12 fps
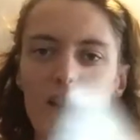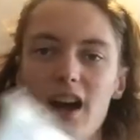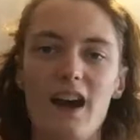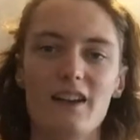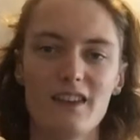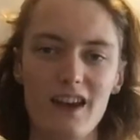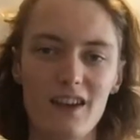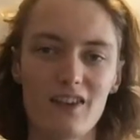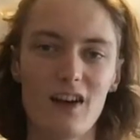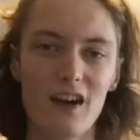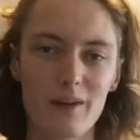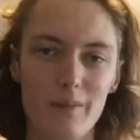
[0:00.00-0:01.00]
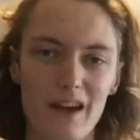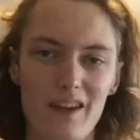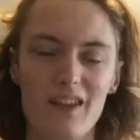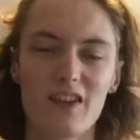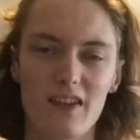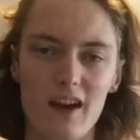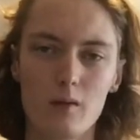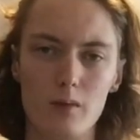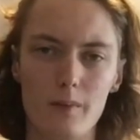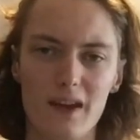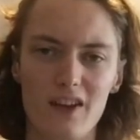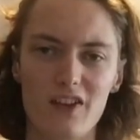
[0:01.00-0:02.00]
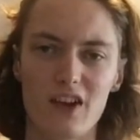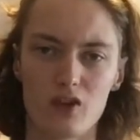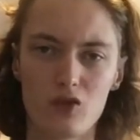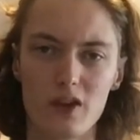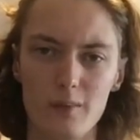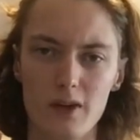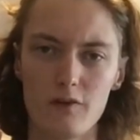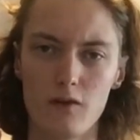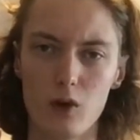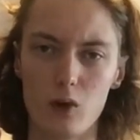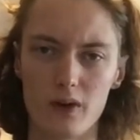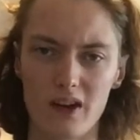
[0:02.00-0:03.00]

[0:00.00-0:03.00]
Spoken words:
And yes, I admit this album is extremely flawed.